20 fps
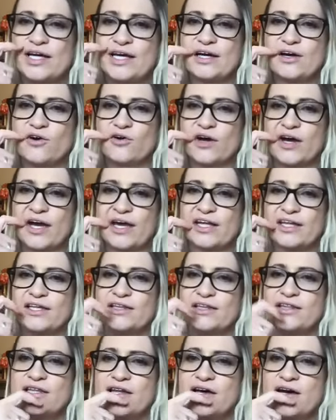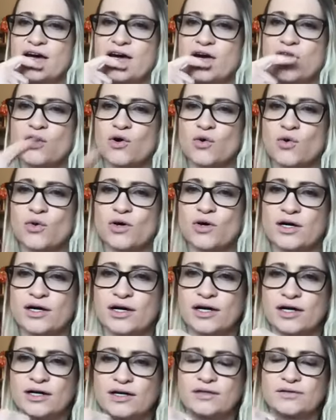Okay, no.
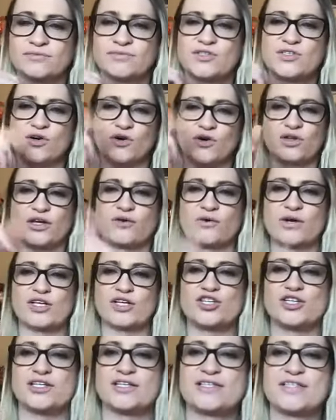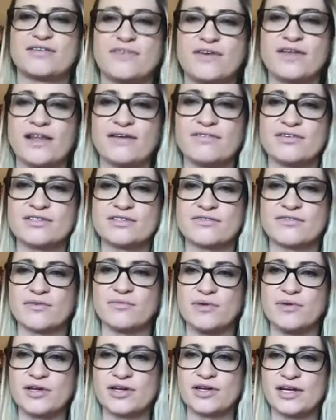So the question is 3 levels of
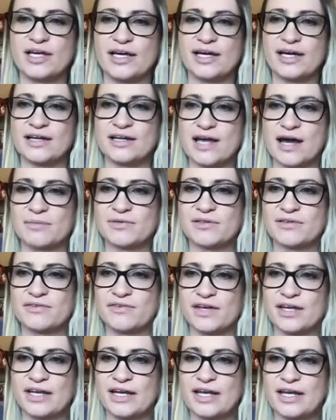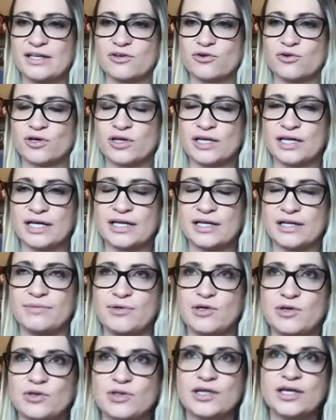immunity: adaptive, innate, or
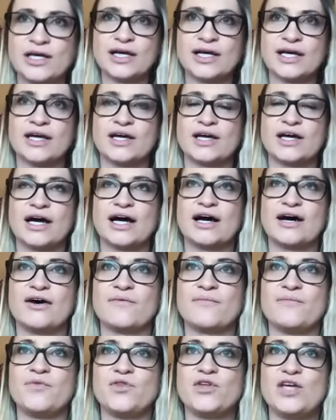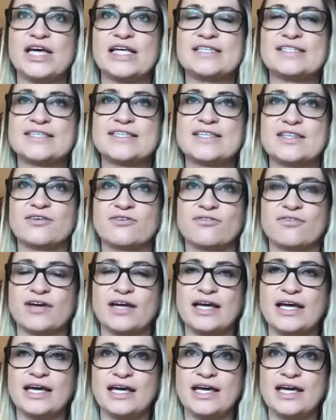immune. It's
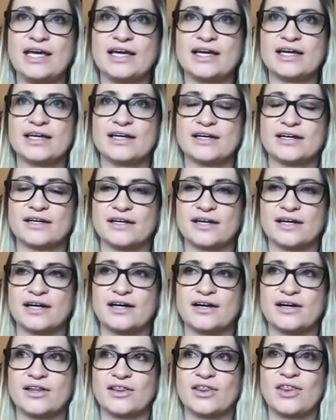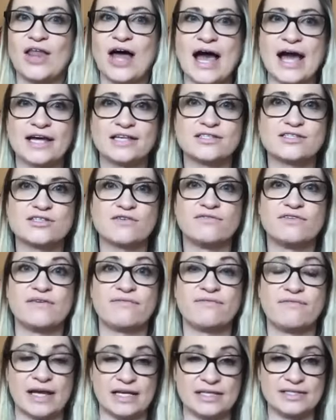3 lines of
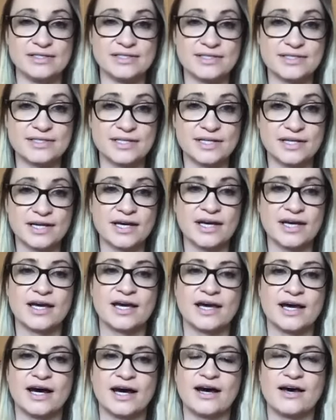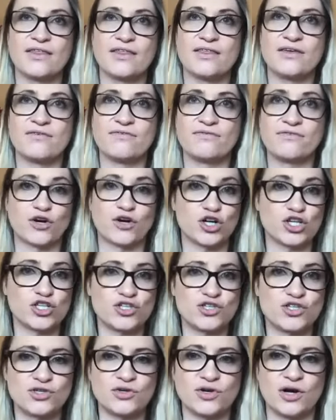defense. The
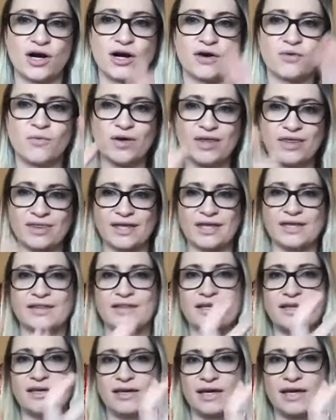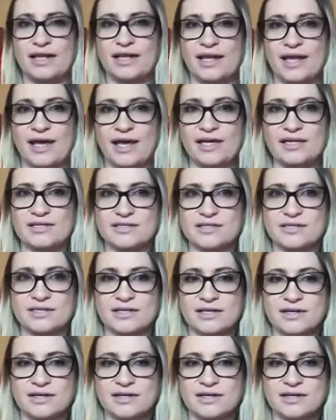first 2 are within the innate.